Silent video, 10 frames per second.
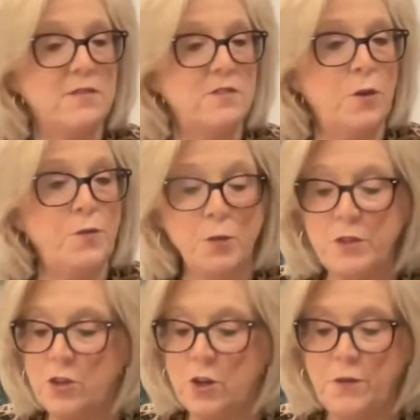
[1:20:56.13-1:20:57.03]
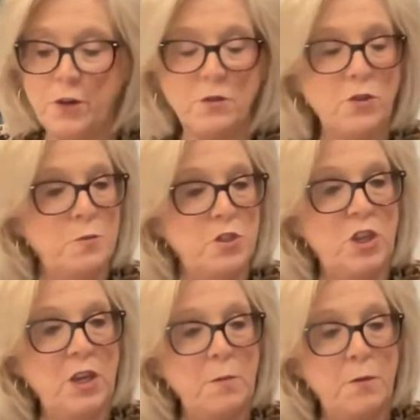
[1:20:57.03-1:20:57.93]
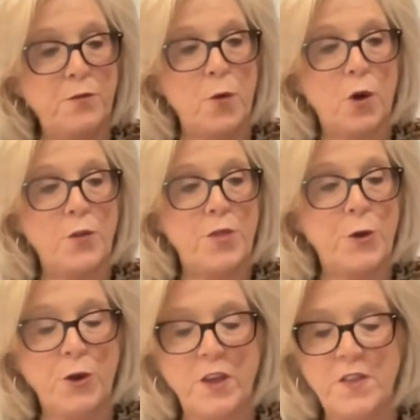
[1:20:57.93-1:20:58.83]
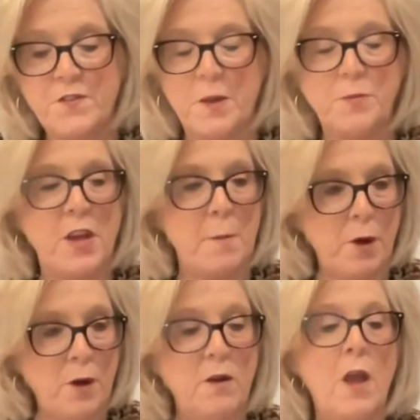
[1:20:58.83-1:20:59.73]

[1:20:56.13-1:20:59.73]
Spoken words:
so if you reserve your new machine before the 30th of September,